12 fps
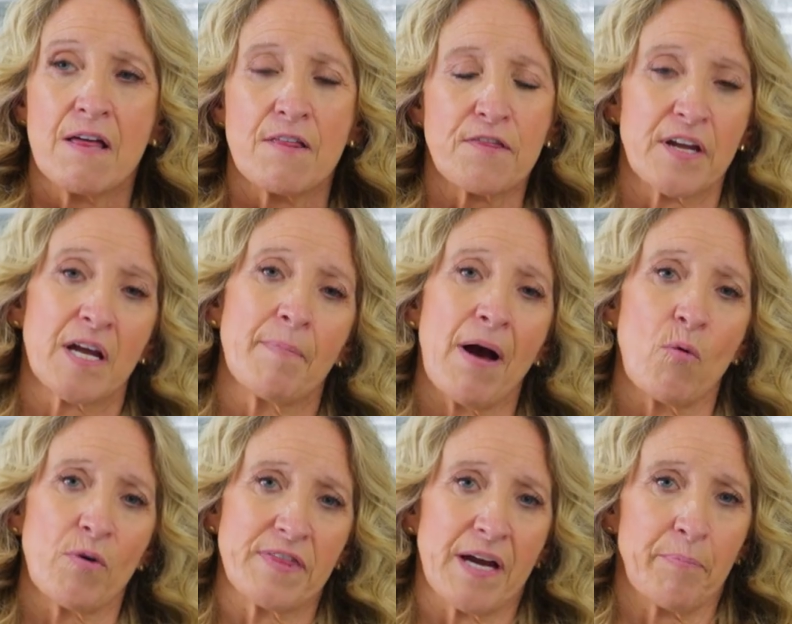think about
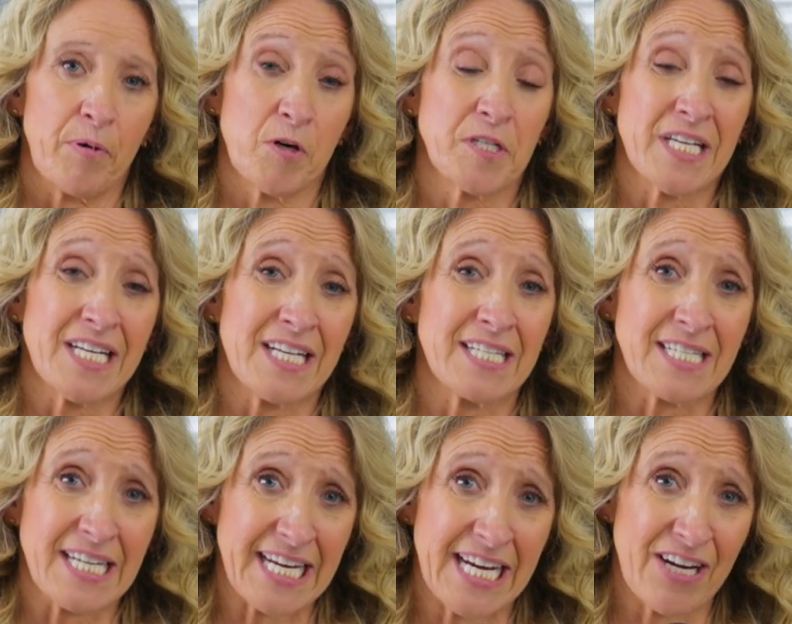what that person needs
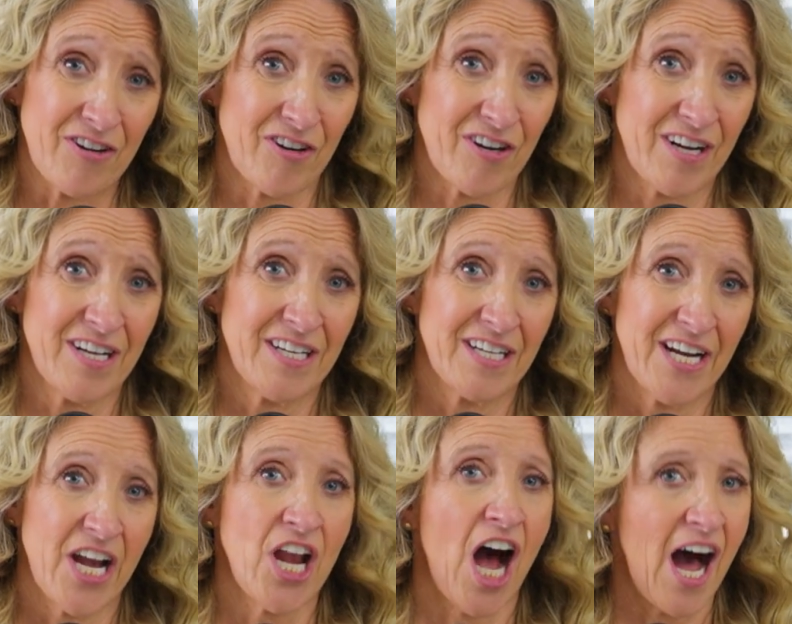to hear,
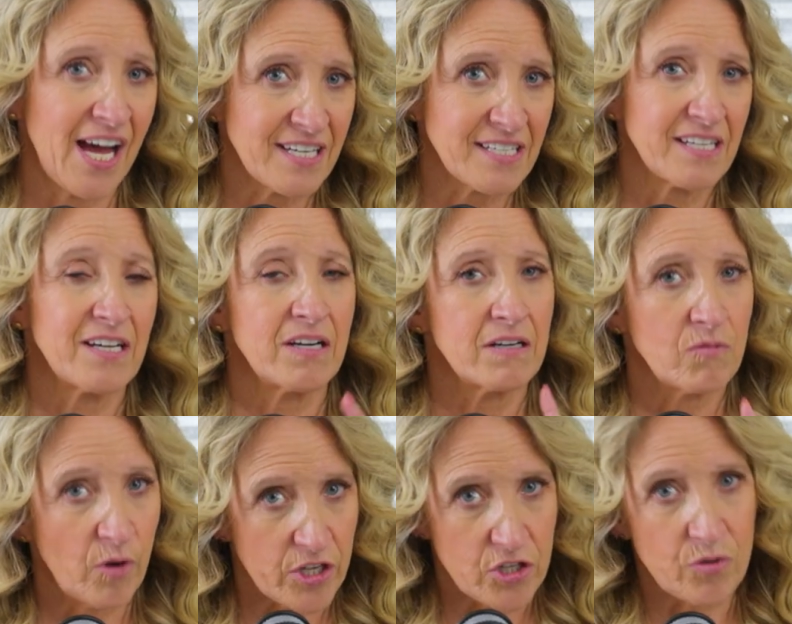not
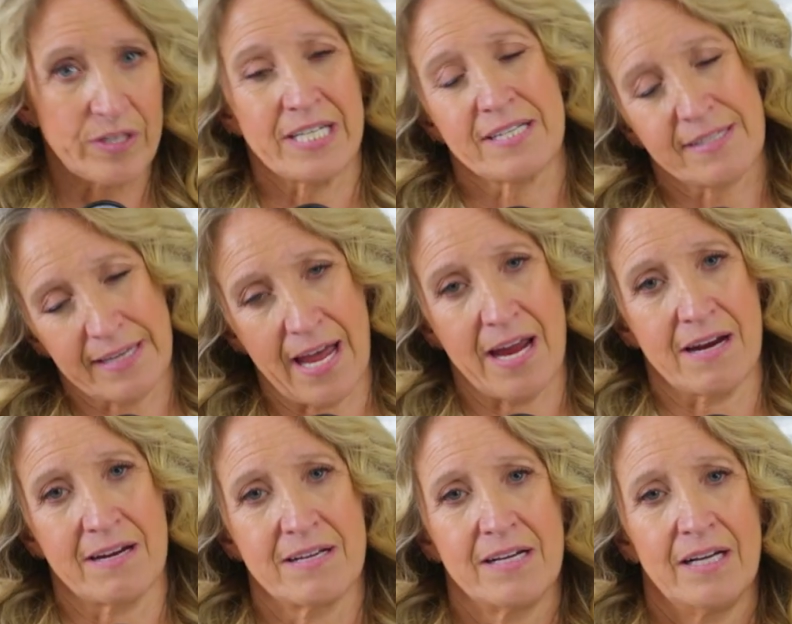what you need to
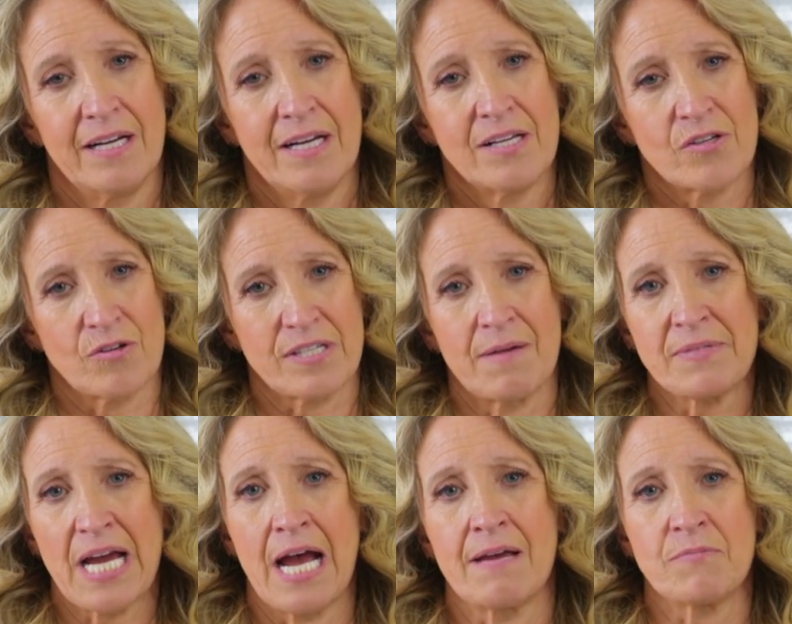say. So
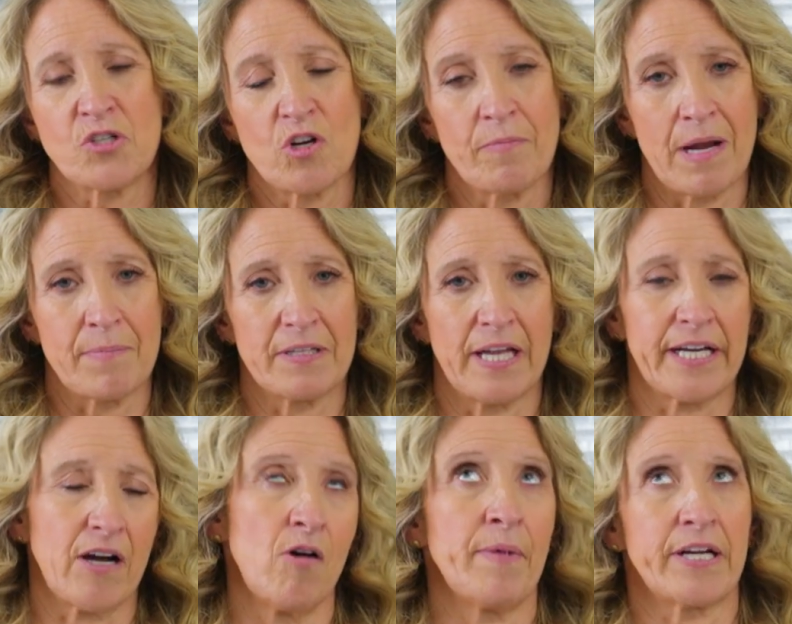sometimes you might be
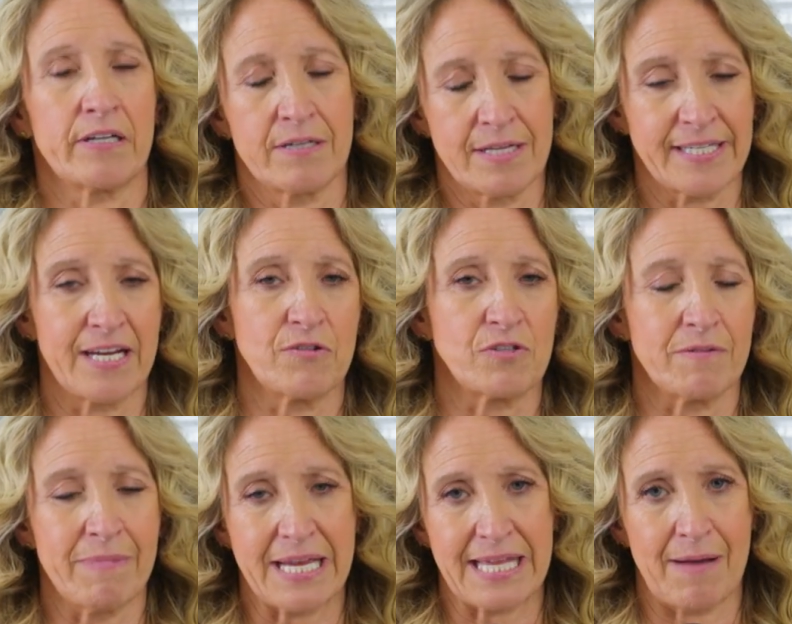like, oh my goodness, I used to
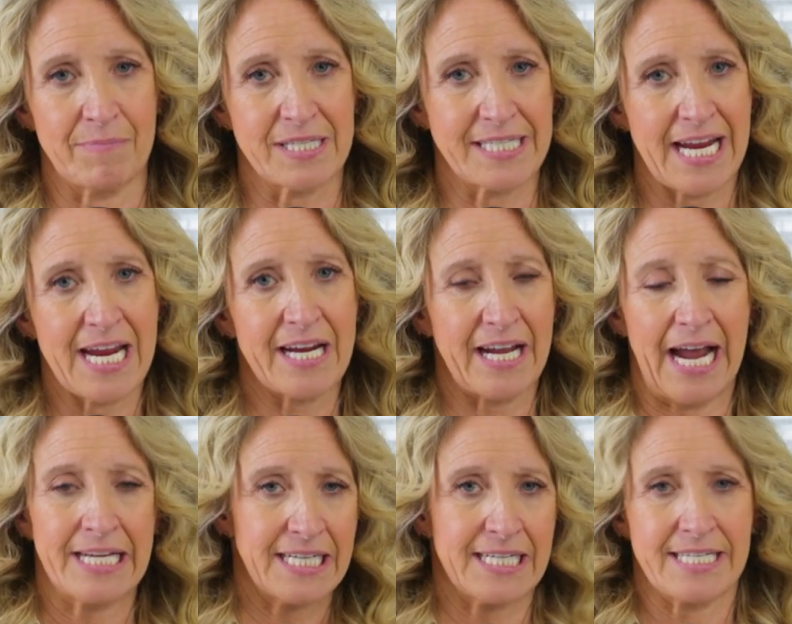make that mistake.
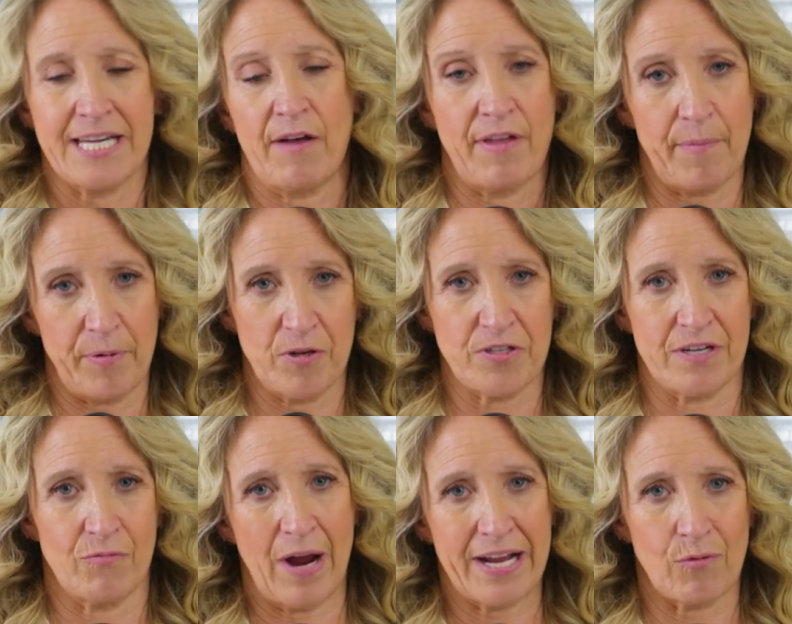I need to tell that
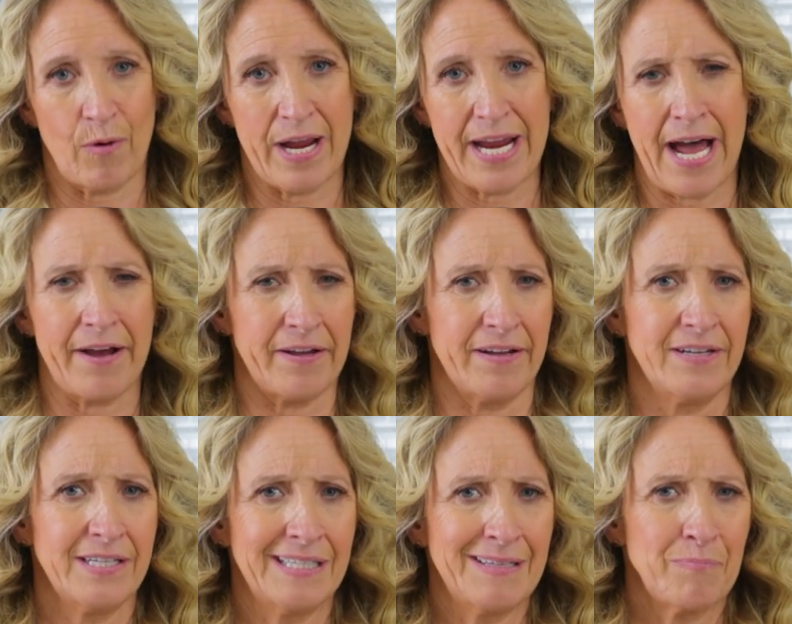person right away how to
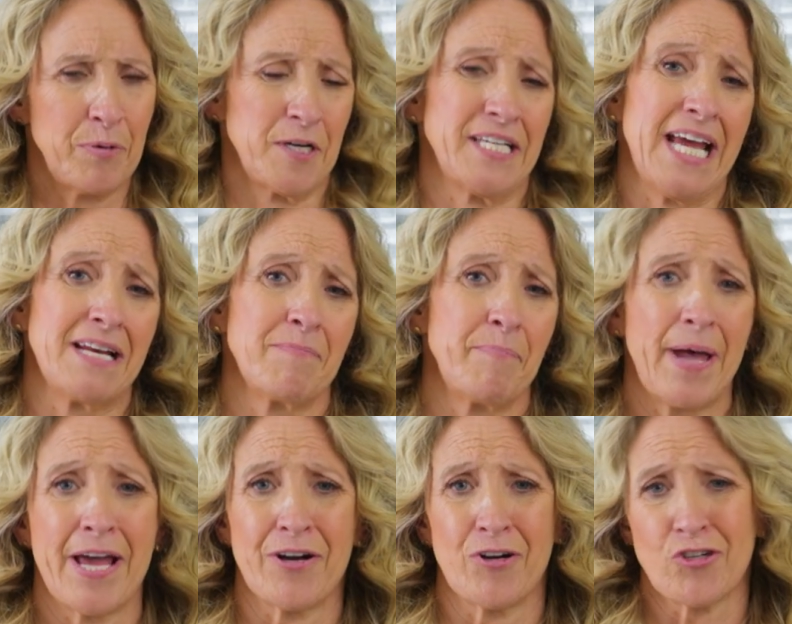present
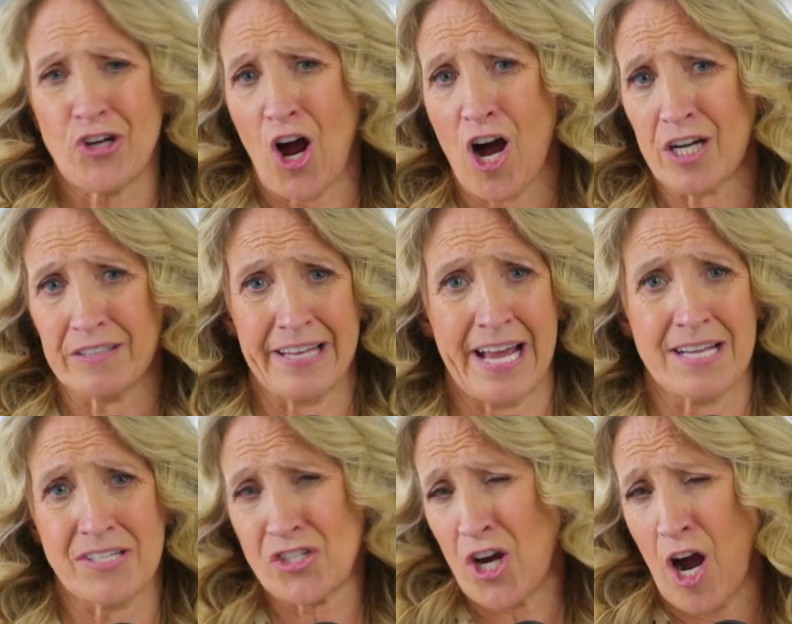better, talk
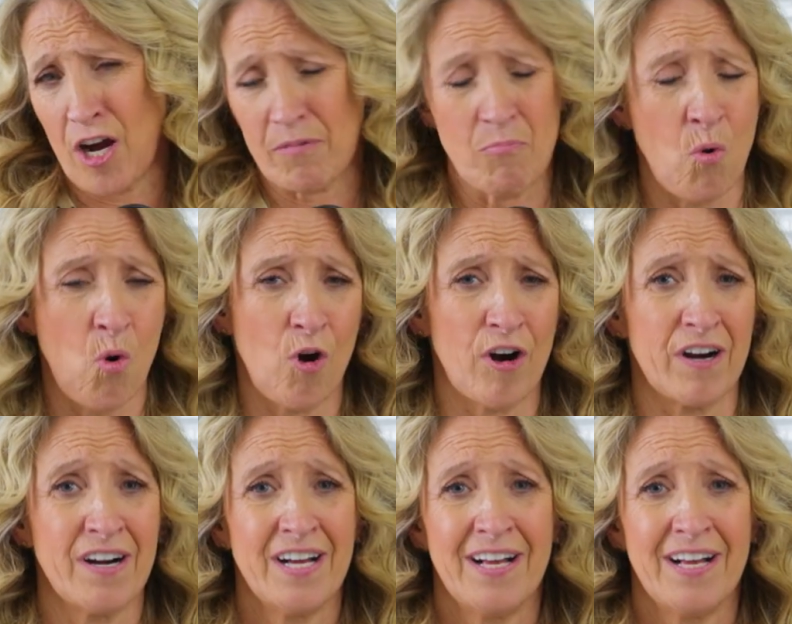less, talk more,